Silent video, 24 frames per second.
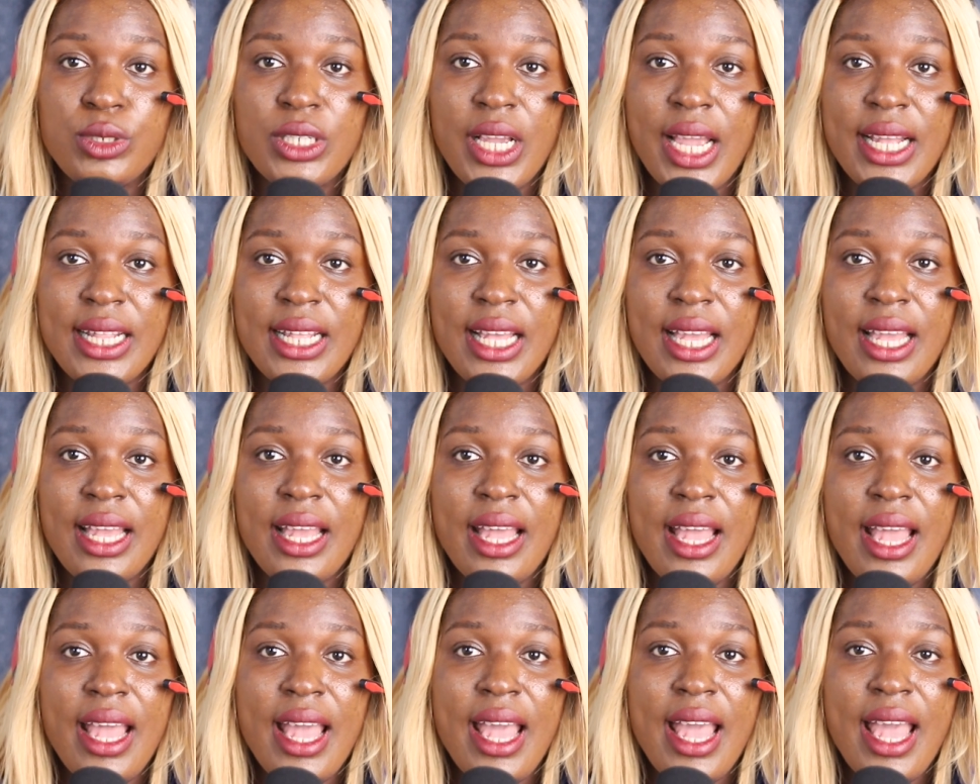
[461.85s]
channel,
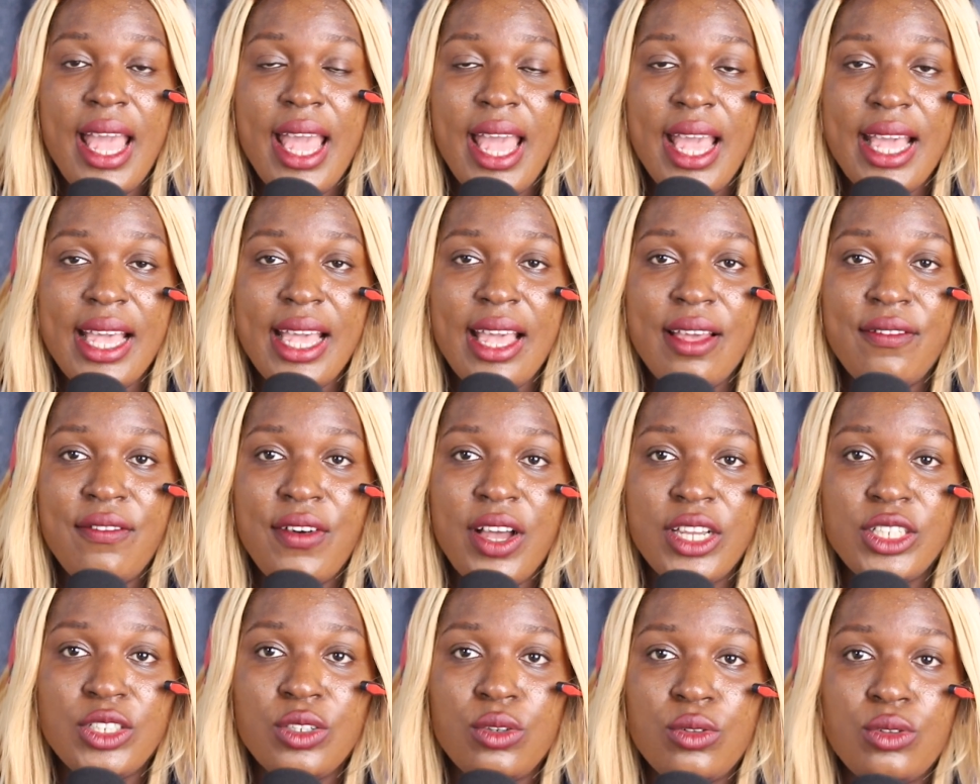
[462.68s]
Ngal
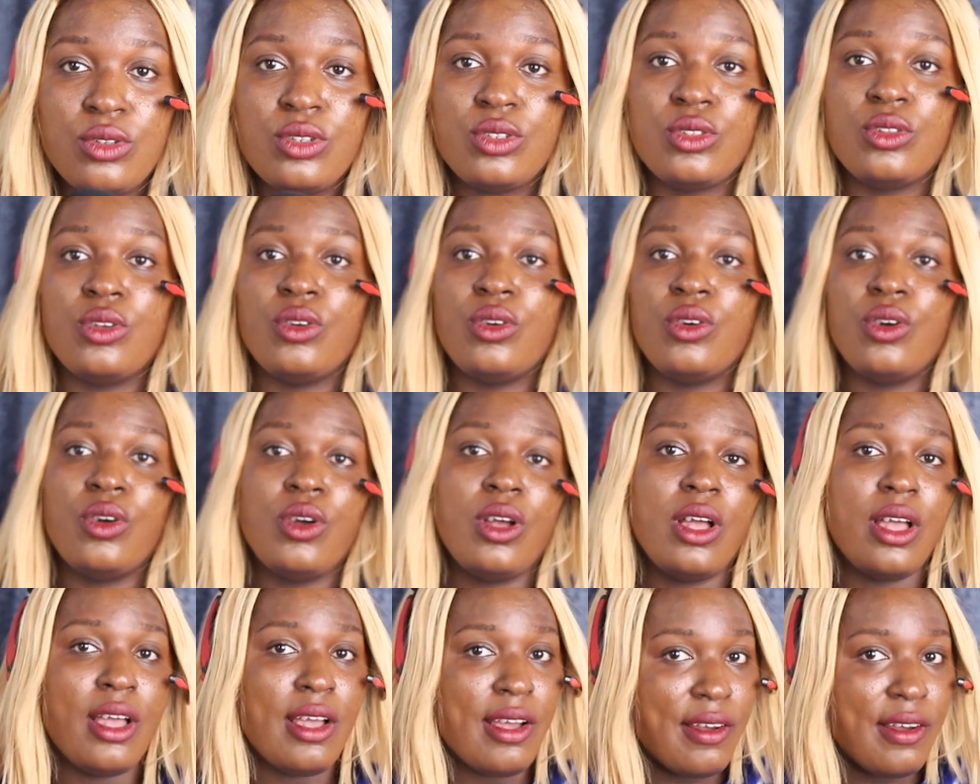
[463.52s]
Fashion Store.